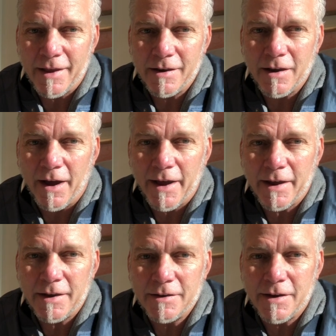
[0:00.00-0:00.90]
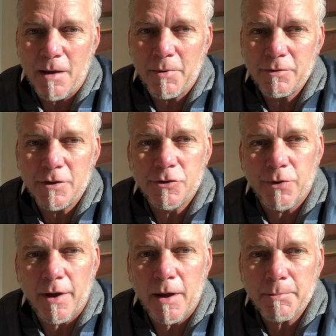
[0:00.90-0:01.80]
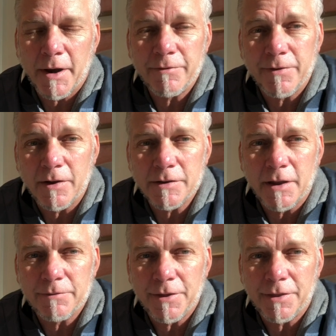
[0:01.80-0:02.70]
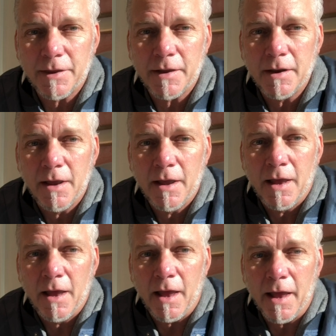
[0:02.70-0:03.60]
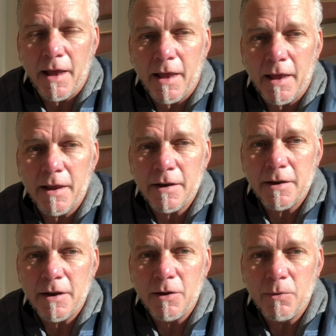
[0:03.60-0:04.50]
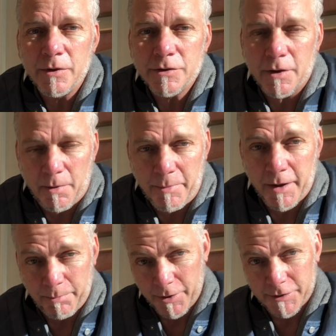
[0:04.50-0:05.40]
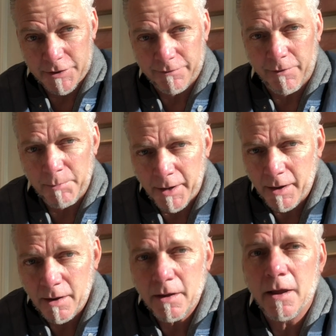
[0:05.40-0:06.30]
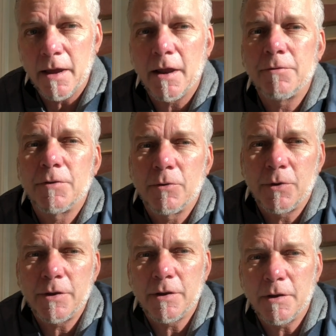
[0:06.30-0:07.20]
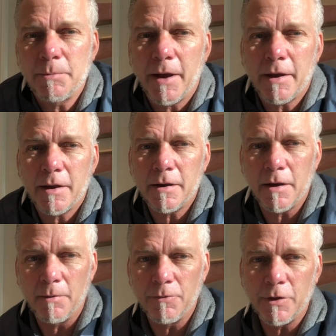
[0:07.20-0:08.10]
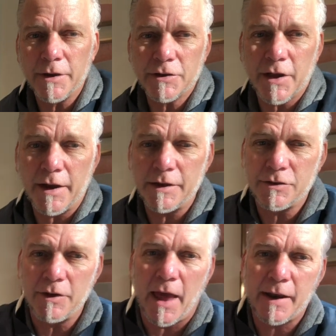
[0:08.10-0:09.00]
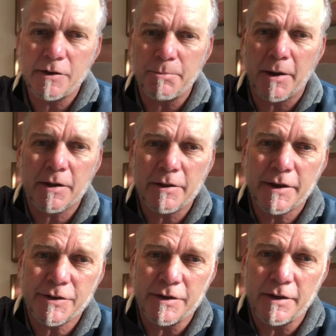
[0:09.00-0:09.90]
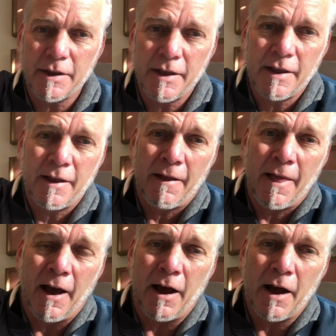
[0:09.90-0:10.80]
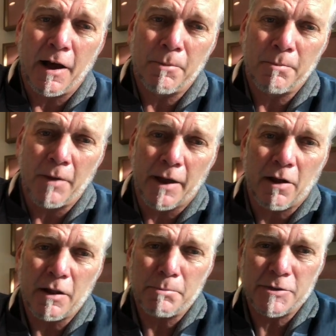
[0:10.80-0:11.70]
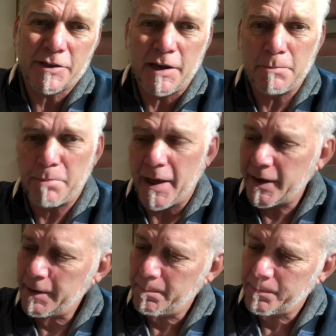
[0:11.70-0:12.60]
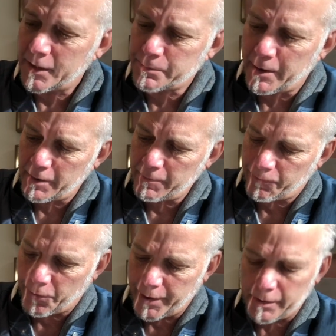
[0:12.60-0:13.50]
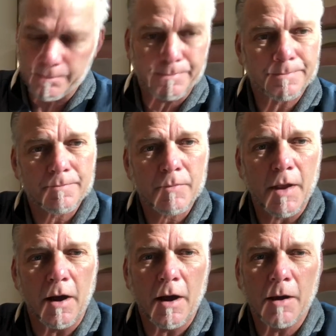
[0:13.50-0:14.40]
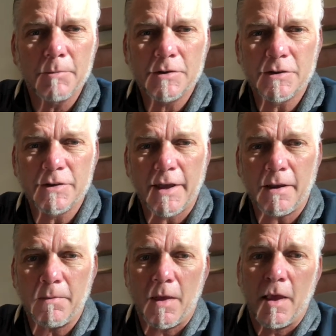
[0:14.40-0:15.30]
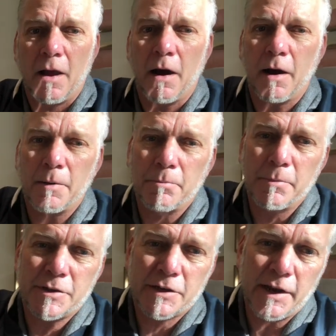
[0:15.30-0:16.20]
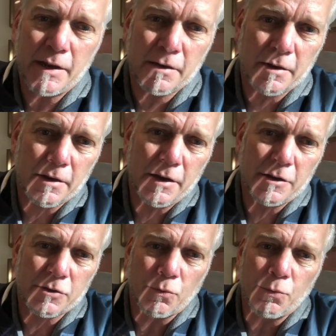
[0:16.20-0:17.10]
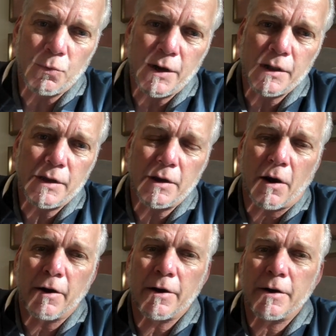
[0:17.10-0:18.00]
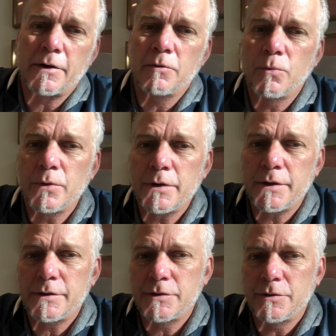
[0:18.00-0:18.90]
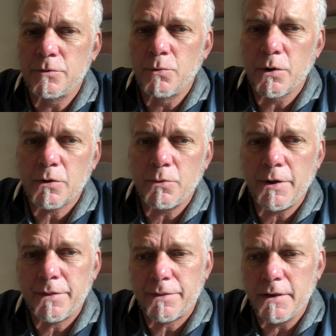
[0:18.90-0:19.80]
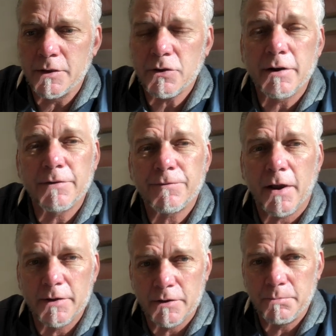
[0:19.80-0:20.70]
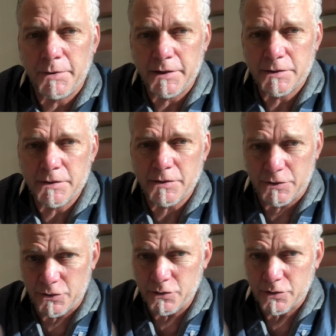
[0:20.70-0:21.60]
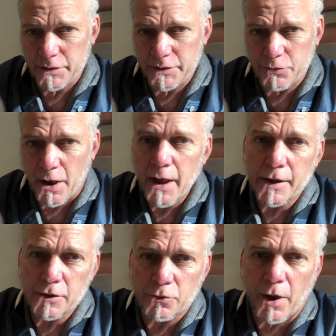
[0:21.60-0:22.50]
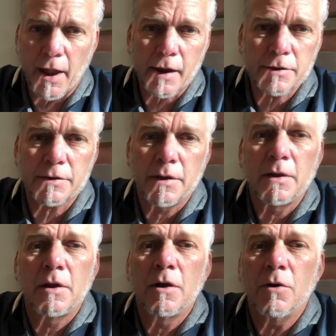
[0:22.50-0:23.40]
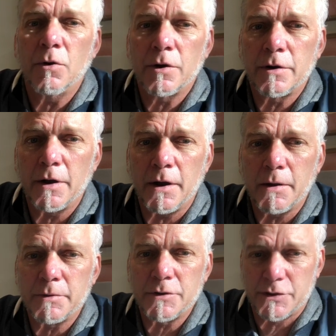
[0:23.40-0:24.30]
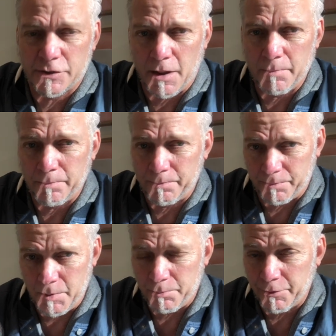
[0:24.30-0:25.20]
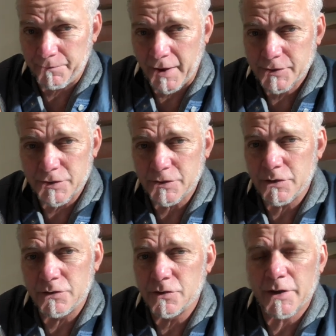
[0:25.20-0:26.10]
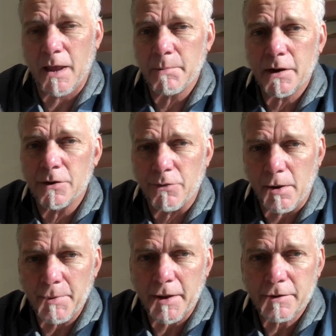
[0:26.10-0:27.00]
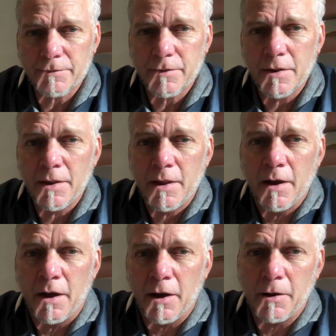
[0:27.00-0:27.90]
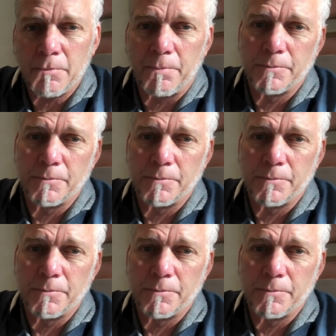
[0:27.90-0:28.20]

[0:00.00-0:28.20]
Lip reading: I demoed the drum, and I fell in love with it. And it was a big purchase for me, and I feel really good about it. I'm really excited to add it to my collection. I call it Mesquite Betty. That's my for it. This is it. Mesquite is a really hard wood to work with. It's hard to find good pieces. It's usually dry and cracked, or there's some imperfections that you just can't make a drum out of.